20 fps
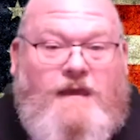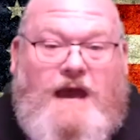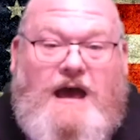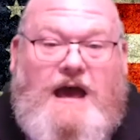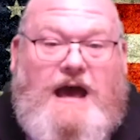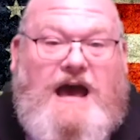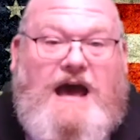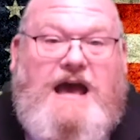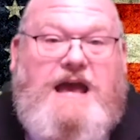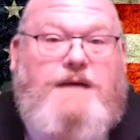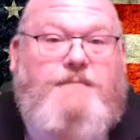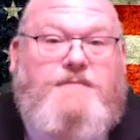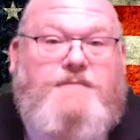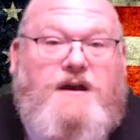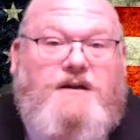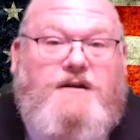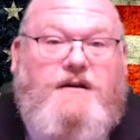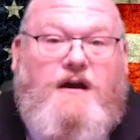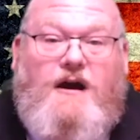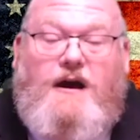I am
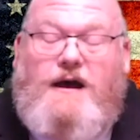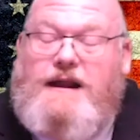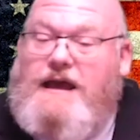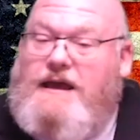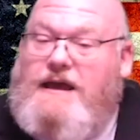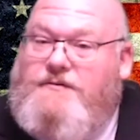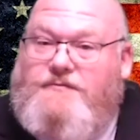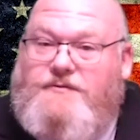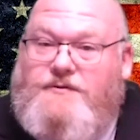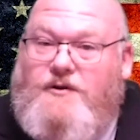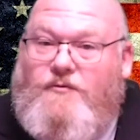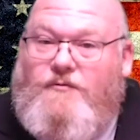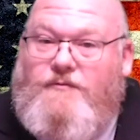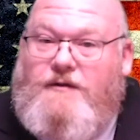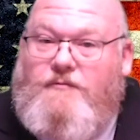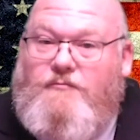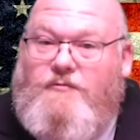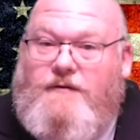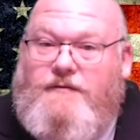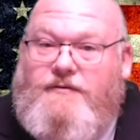not God. I don't know
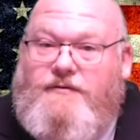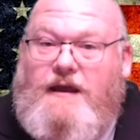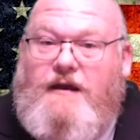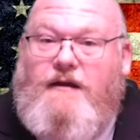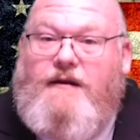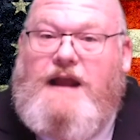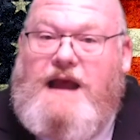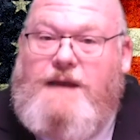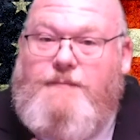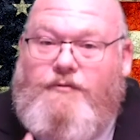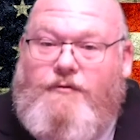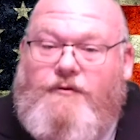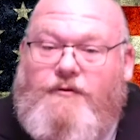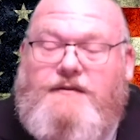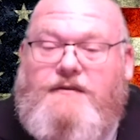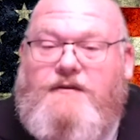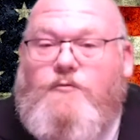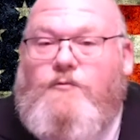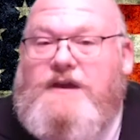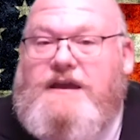that we're there. And I
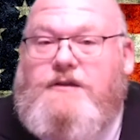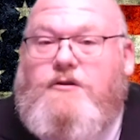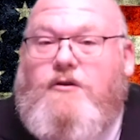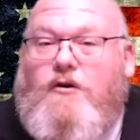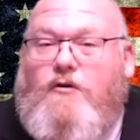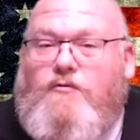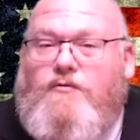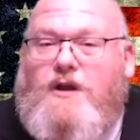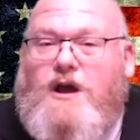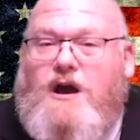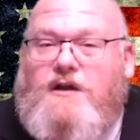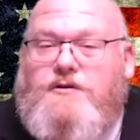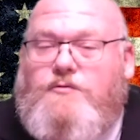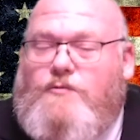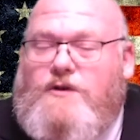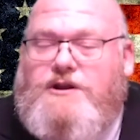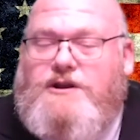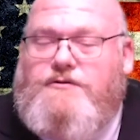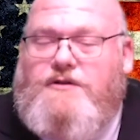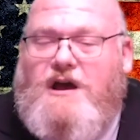pray that we do
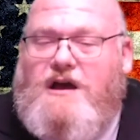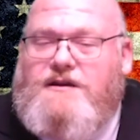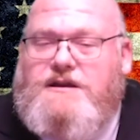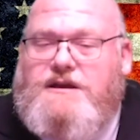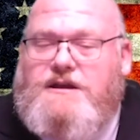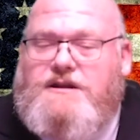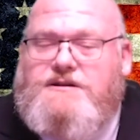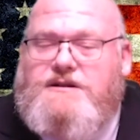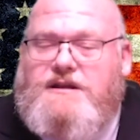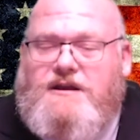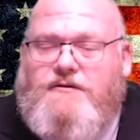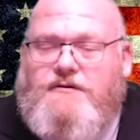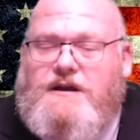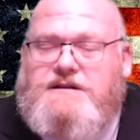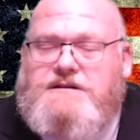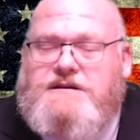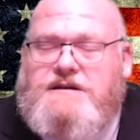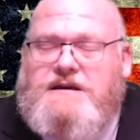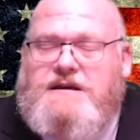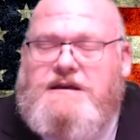not get near
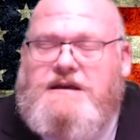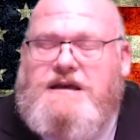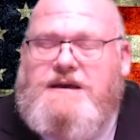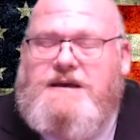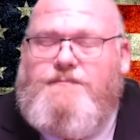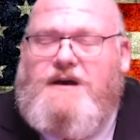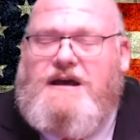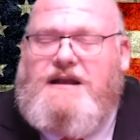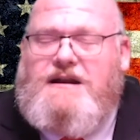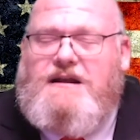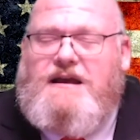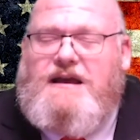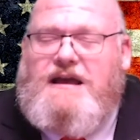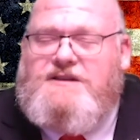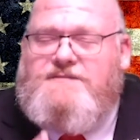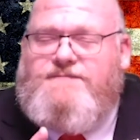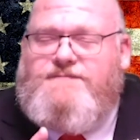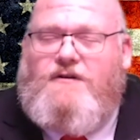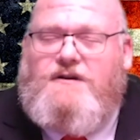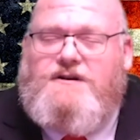it. But
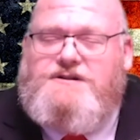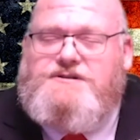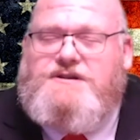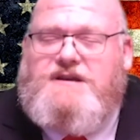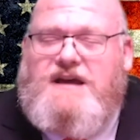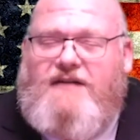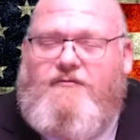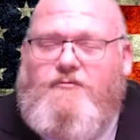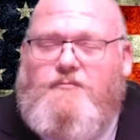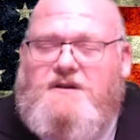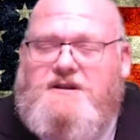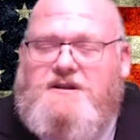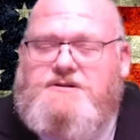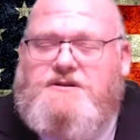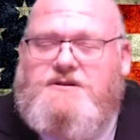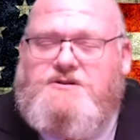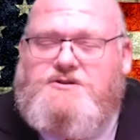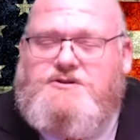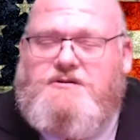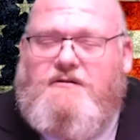as far as government's
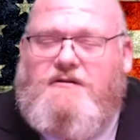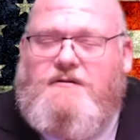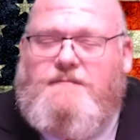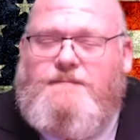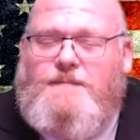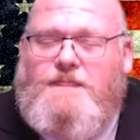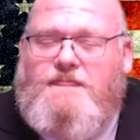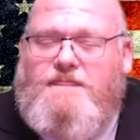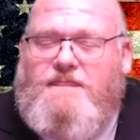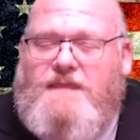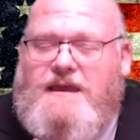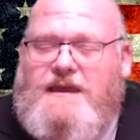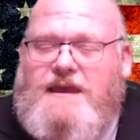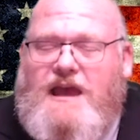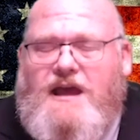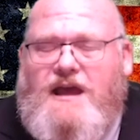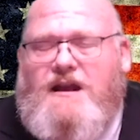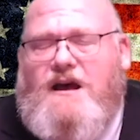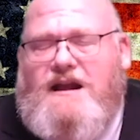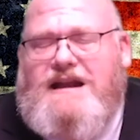concerned, they
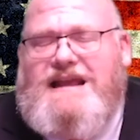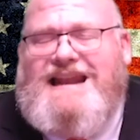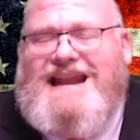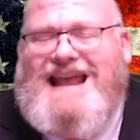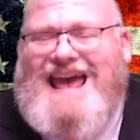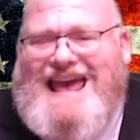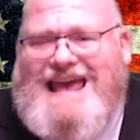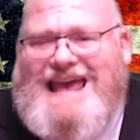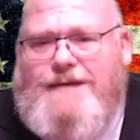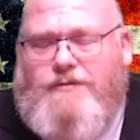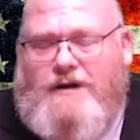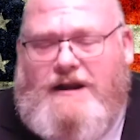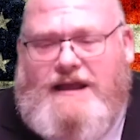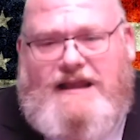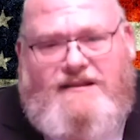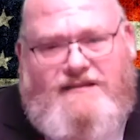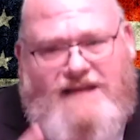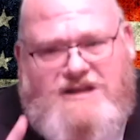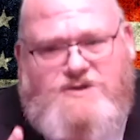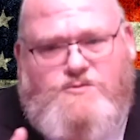cannot enable
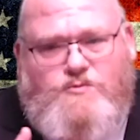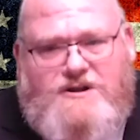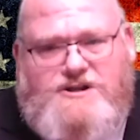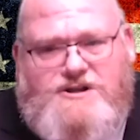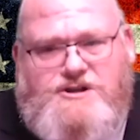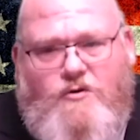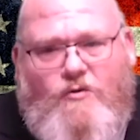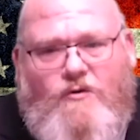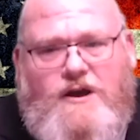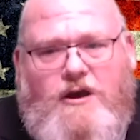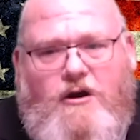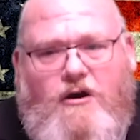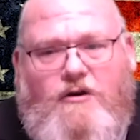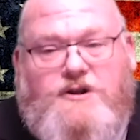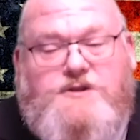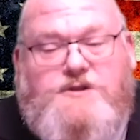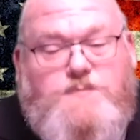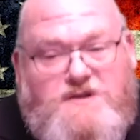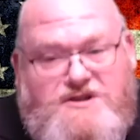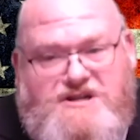it. And that's what's going
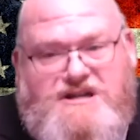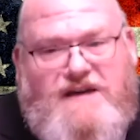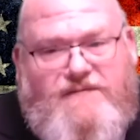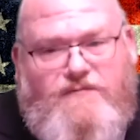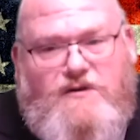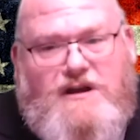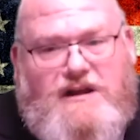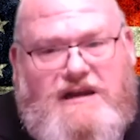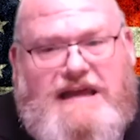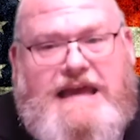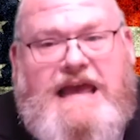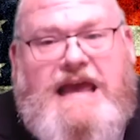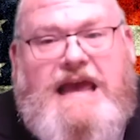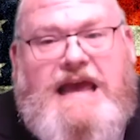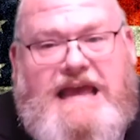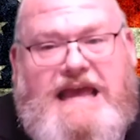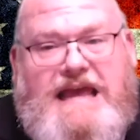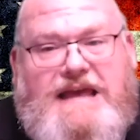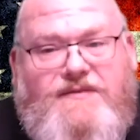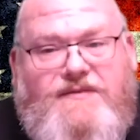on specifically
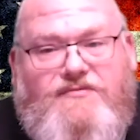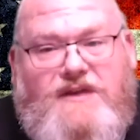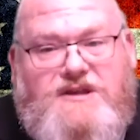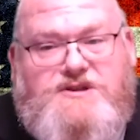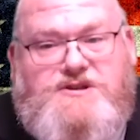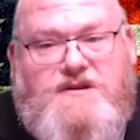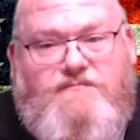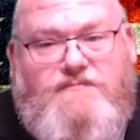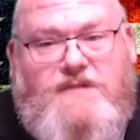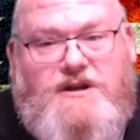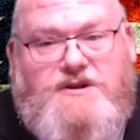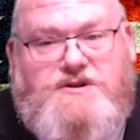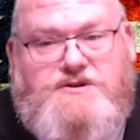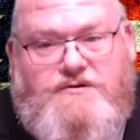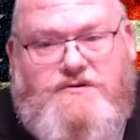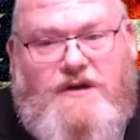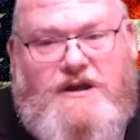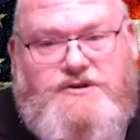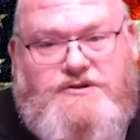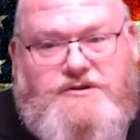in this
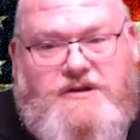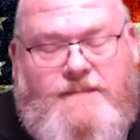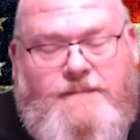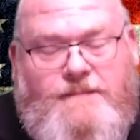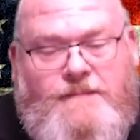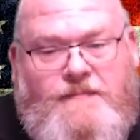administration.